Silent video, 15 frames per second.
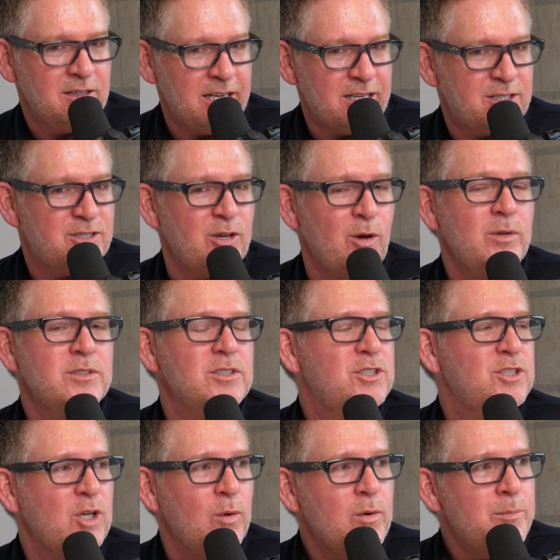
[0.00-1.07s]
Like so,
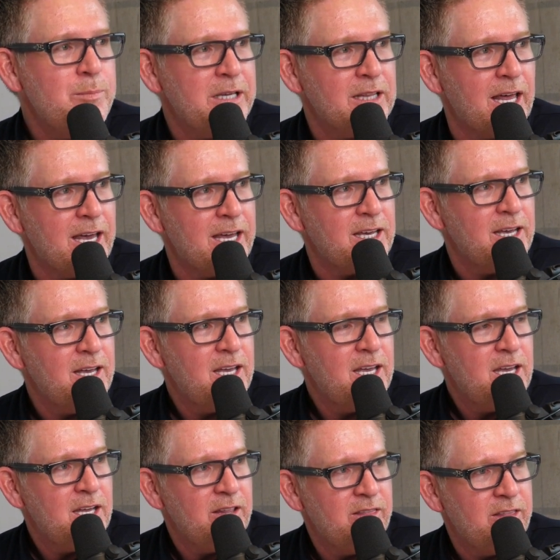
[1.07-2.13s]
so would be like
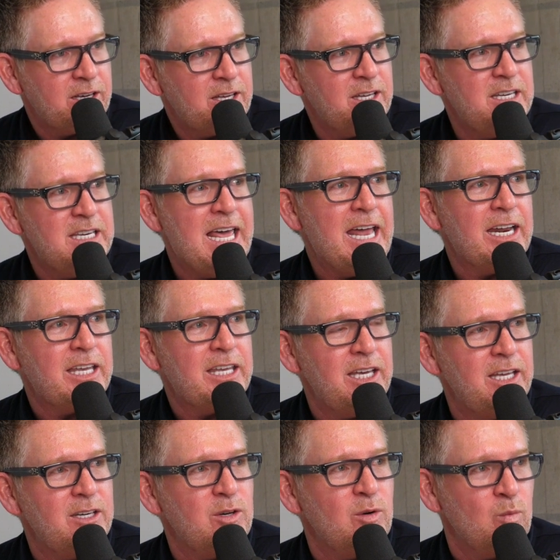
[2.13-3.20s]
the
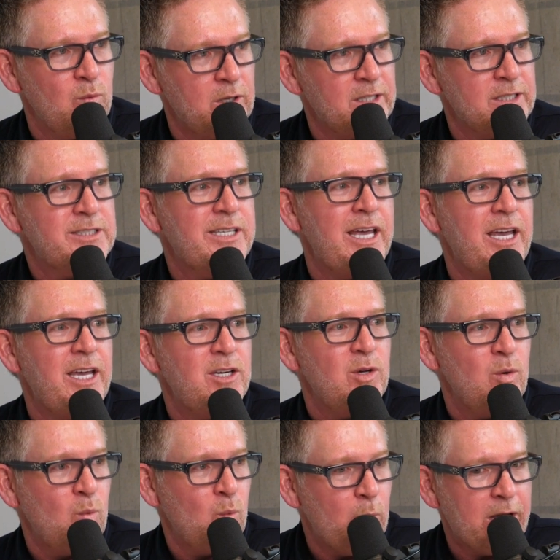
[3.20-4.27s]
Connecticut real
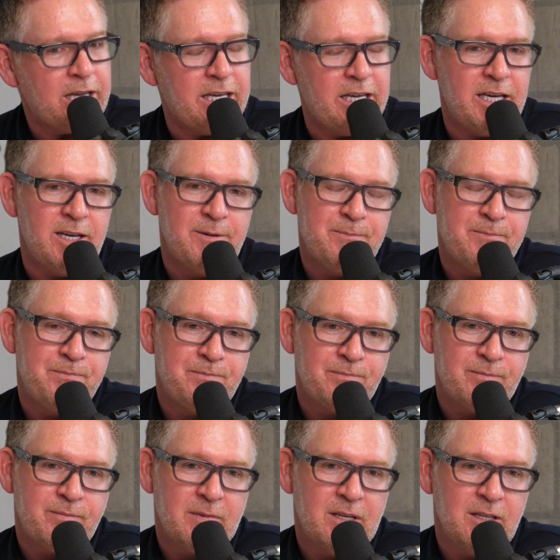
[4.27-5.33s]
estate wiki.
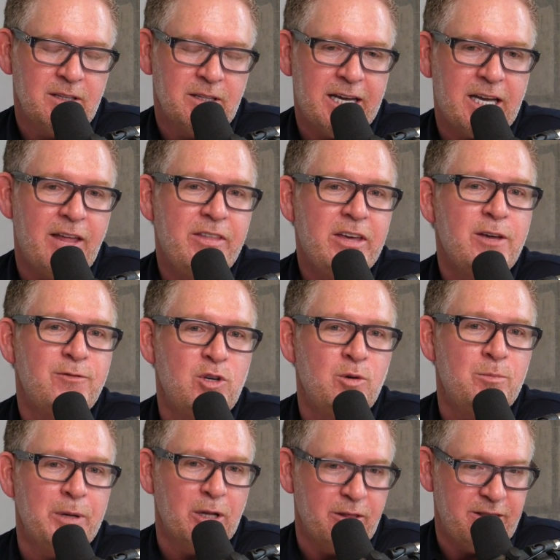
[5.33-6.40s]
Like I think if
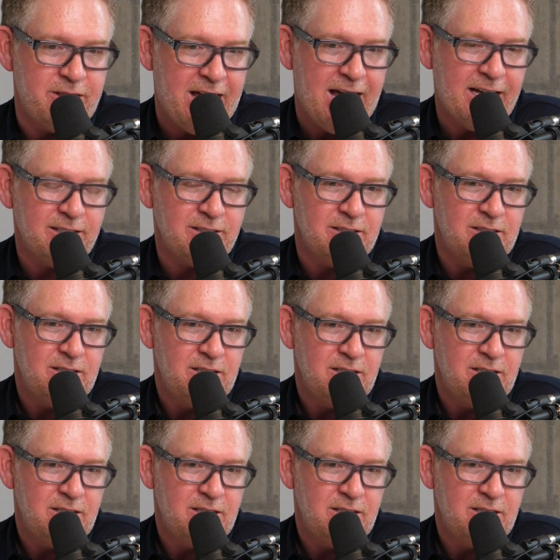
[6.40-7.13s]
you built that,